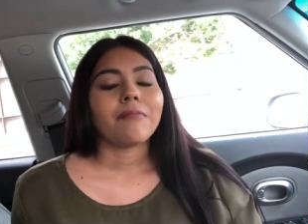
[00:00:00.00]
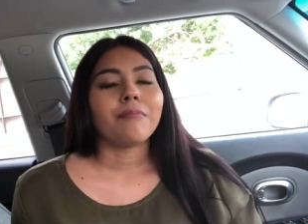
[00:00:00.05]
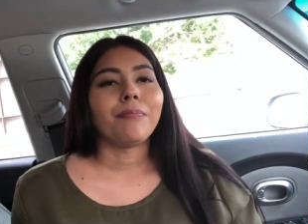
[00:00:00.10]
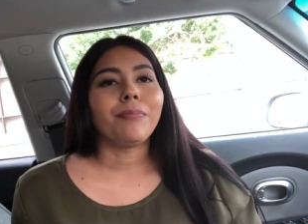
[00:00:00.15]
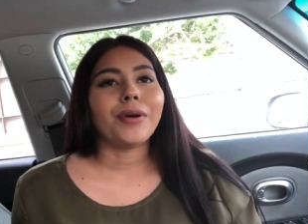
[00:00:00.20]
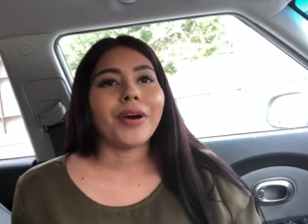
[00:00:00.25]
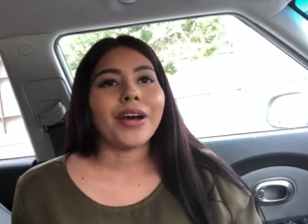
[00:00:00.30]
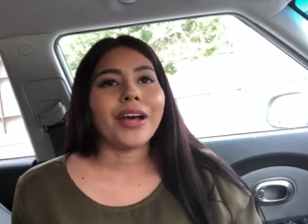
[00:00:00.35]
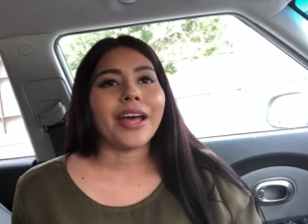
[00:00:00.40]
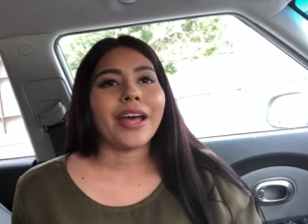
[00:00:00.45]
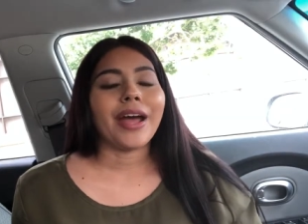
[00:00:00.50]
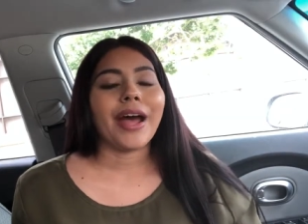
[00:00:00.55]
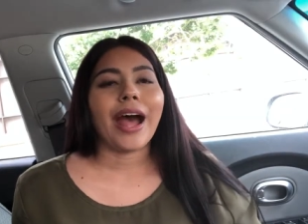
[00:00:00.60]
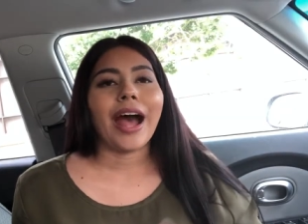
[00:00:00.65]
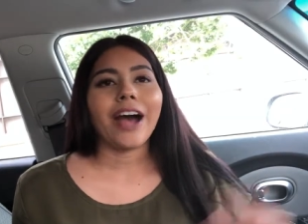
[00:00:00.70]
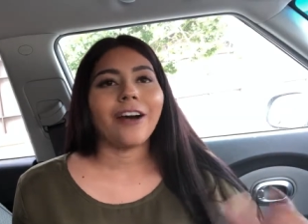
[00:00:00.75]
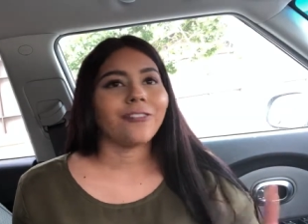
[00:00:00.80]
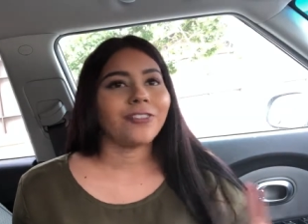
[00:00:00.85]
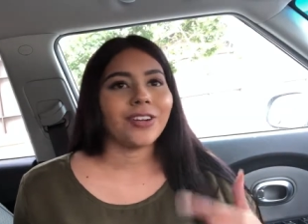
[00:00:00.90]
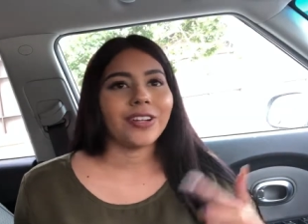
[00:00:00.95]
But
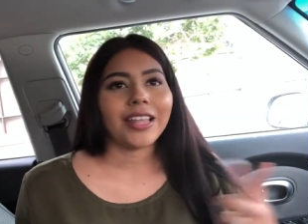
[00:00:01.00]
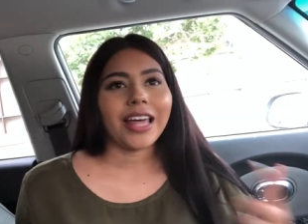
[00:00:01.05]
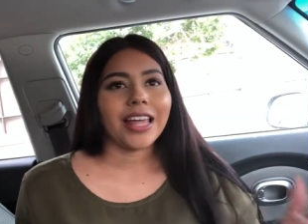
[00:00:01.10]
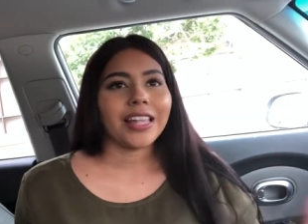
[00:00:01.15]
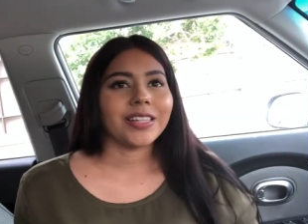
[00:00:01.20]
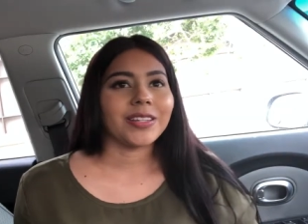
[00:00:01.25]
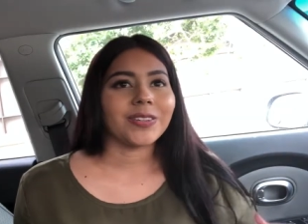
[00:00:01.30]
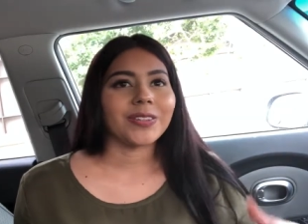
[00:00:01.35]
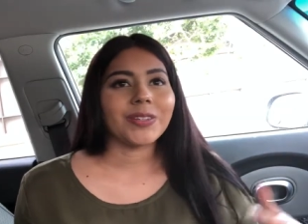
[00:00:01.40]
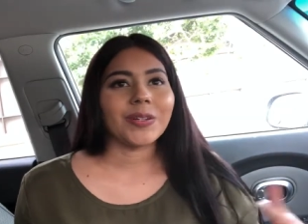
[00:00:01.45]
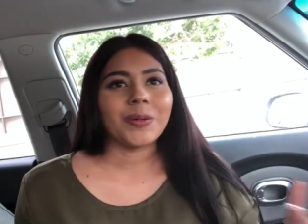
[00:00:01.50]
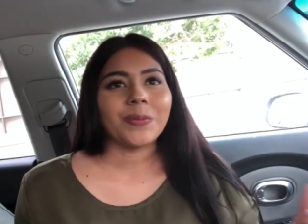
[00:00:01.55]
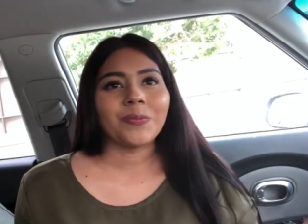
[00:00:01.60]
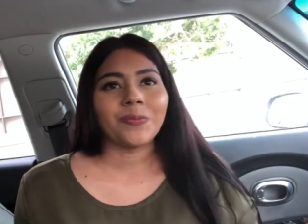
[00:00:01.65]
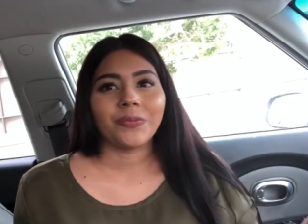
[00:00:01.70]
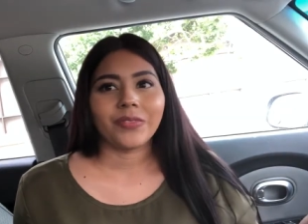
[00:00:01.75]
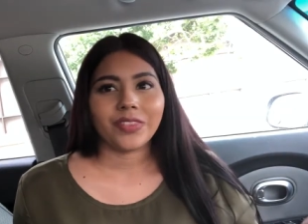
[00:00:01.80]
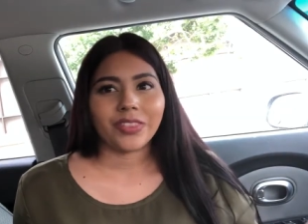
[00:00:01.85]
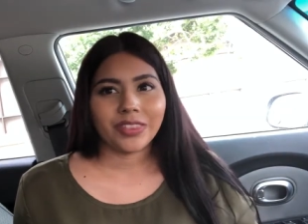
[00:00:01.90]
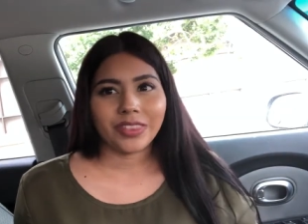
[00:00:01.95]
after that little,
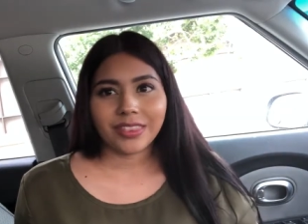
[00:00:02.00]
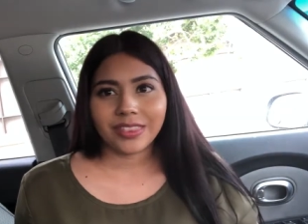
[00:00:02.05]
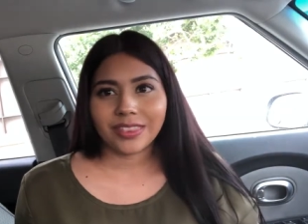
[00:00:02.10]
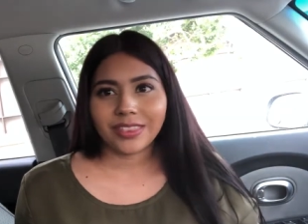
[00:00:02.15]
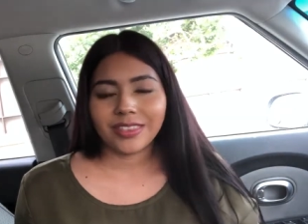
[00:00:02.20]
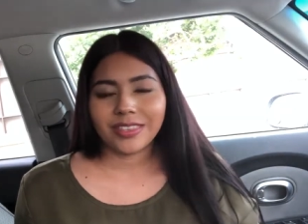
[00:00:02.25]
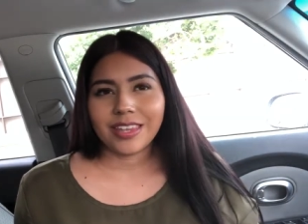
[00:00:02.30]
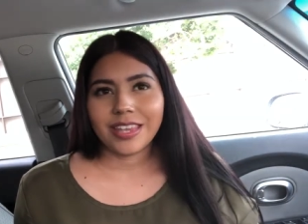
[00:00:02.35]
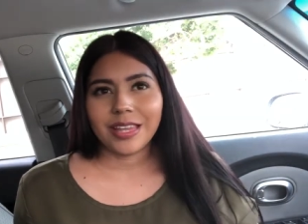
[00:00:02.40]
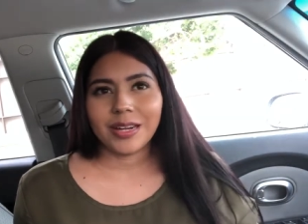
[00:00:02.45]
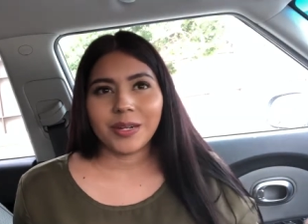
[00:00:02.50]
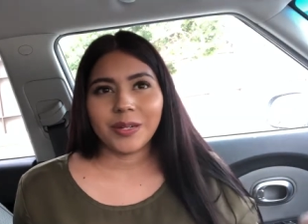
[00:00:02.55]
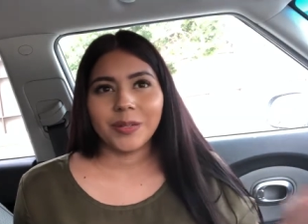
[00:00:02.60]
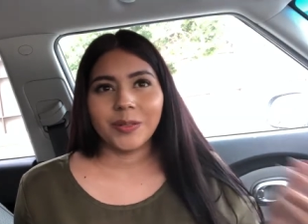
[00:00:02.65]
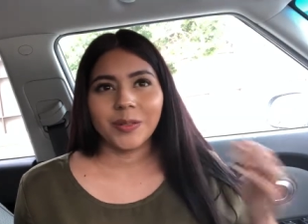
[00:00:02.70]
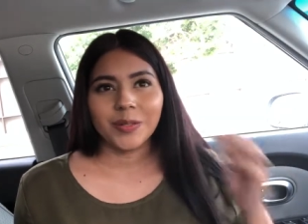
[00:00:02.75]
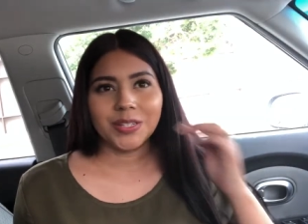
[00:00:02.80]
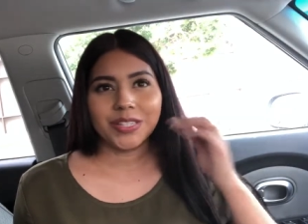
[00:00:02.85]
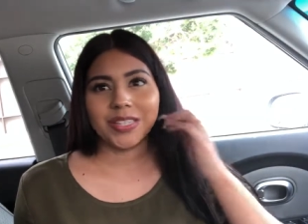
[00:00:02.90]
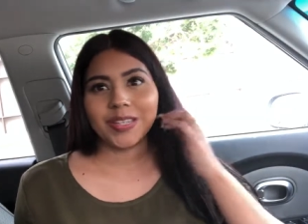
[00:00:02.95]

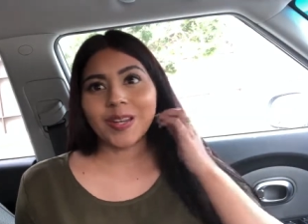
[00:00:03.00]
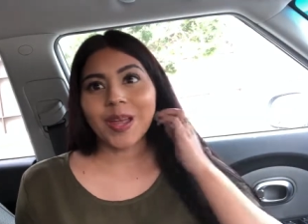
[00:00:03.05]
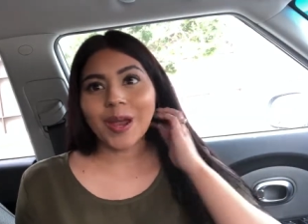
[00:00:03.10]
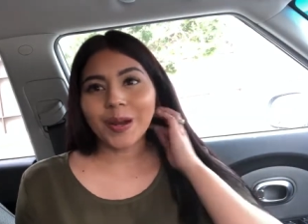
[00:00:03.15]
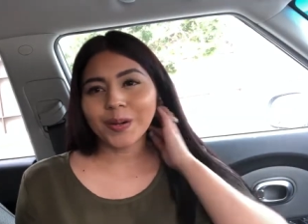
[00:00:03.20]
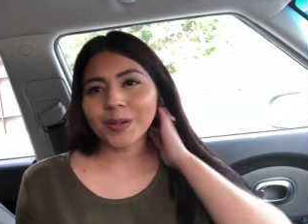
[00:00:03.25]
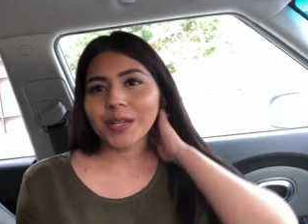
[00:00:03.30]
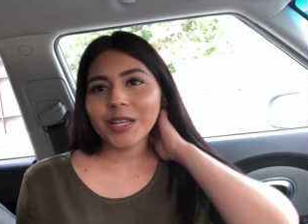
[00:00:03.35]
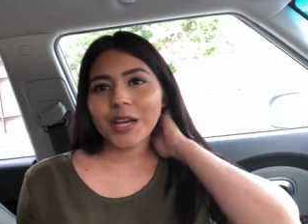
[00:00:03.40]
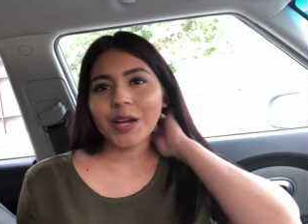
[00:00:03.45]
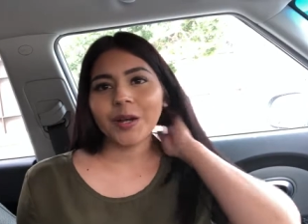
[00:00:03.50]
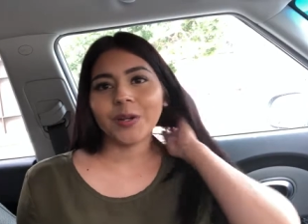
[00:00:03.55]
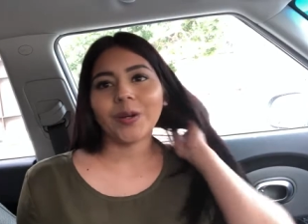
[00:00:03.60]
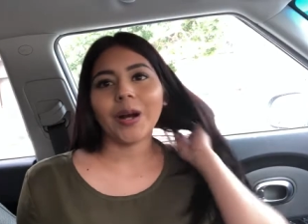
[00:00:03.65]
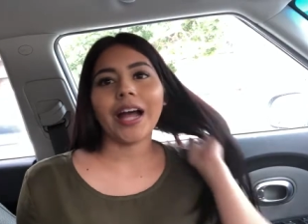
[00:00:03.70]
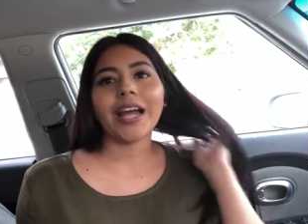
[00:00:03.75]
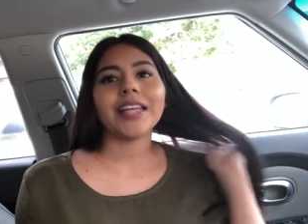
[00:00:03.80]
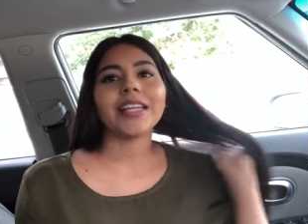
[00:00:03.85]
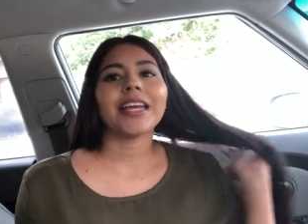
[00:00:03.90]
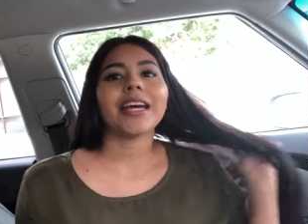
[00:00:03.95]
scenario,
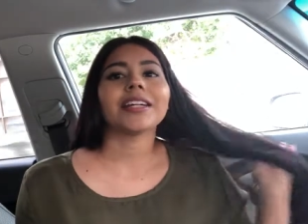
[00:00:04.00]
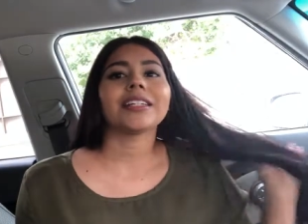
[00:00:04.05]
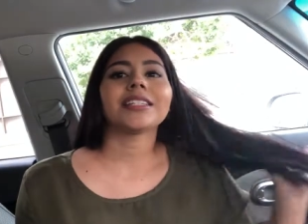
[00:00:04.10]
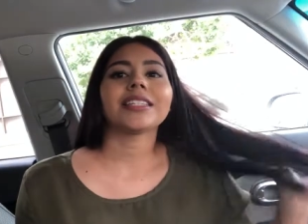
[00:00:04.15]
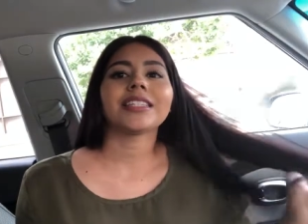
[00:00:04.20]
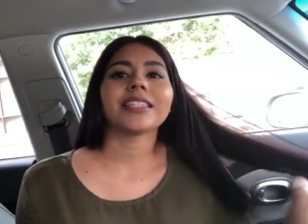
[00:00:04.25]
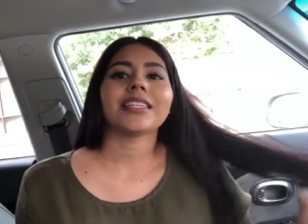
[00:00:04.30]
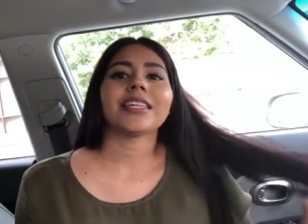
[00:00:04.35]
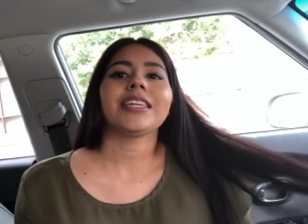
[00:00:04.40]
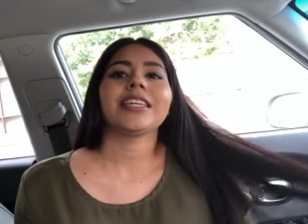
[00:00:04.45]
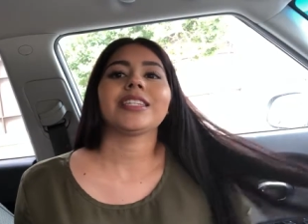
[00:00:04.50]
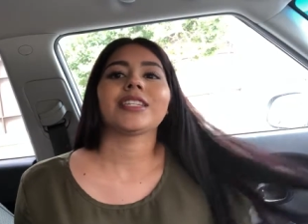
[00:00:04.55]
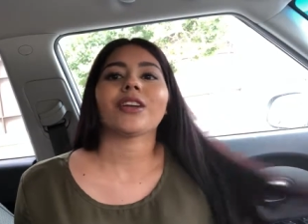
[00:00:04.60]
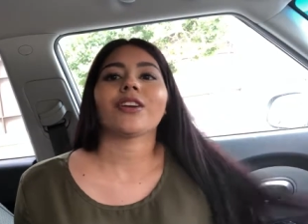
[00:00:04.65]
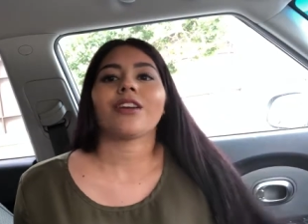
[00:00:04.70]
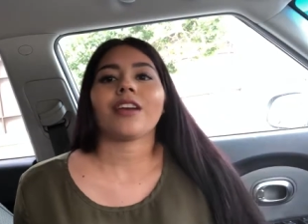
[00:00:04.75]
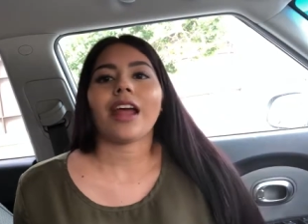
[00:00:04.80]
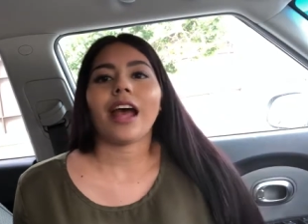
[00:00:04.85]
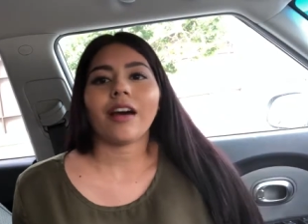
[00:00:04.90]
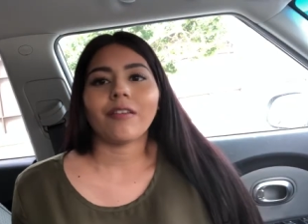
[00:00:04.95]
I guess he
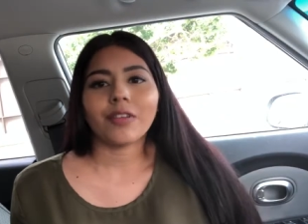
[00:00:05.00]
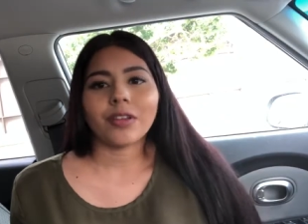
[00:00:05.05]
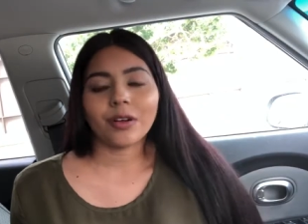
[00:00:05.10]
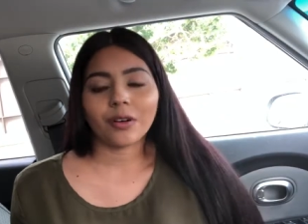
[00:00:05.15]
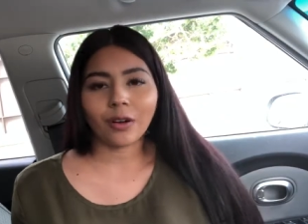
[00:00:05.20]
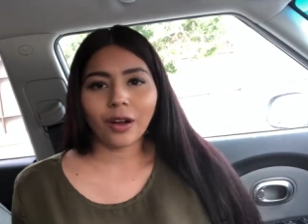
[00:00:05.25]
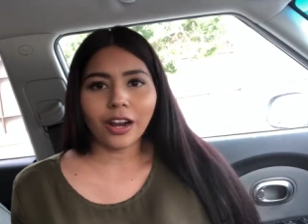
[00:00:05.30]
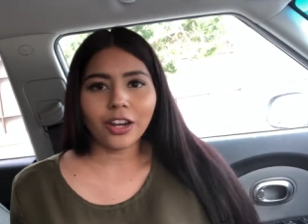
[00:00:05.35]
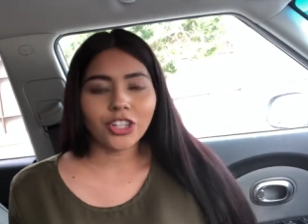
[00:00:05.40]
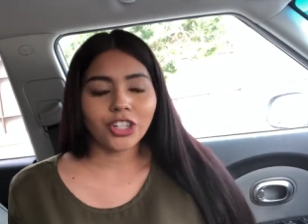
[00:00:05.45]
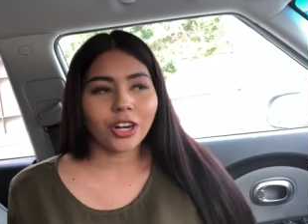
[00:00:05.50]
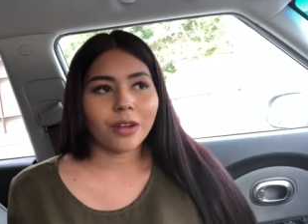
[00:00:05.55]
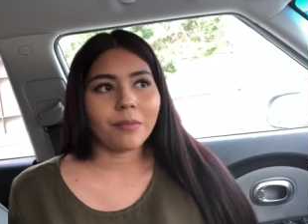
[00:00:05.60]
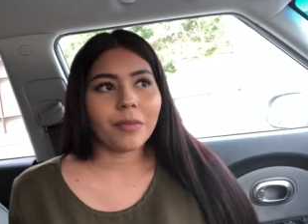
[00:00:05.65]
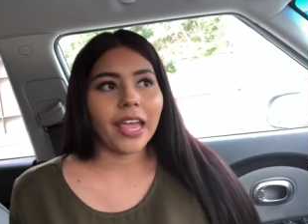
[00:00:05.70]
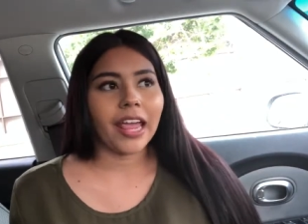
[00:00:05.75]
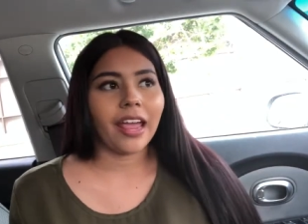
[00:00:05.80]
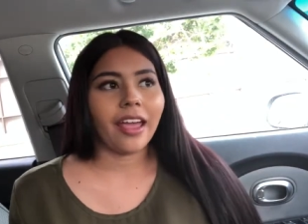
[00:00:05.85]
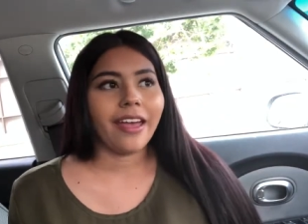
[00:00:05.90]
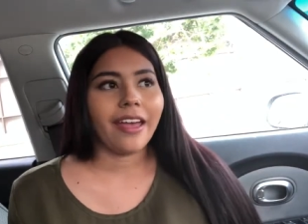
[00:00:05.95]
started having a crush on
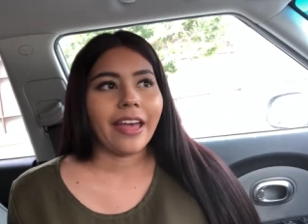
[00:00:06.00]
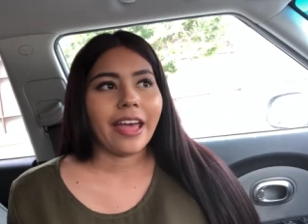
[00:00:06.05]
me.